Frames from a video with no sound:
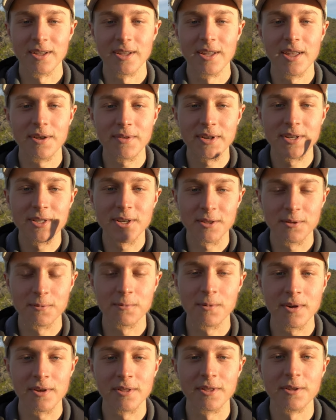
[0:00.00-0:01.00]
Give it to the
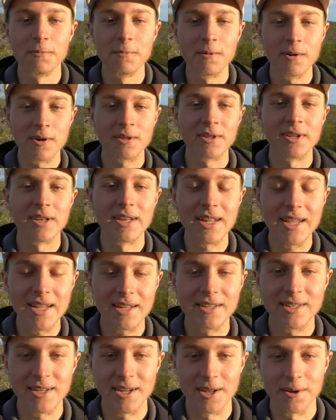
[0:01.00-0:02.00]
world. The world
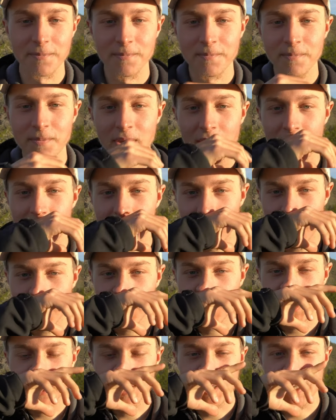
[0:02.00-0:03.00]
needs it.
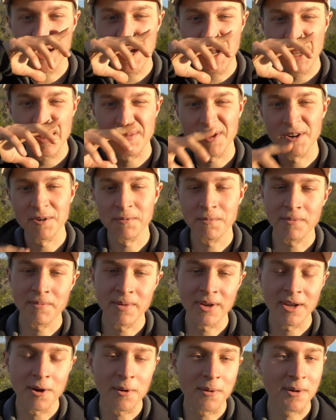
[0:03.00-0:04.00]
At this time, you know, we've
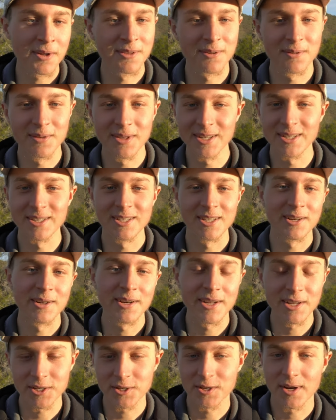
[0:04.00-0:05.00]
been going through these
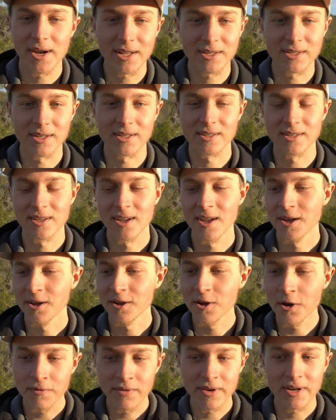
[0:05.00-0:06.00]
serious transits.
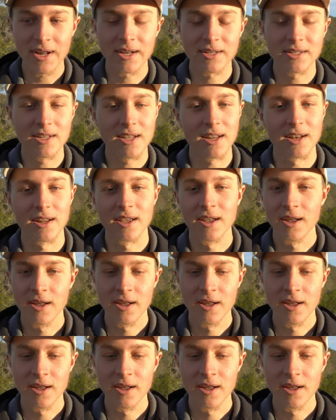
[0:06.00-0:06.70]
COVID-19.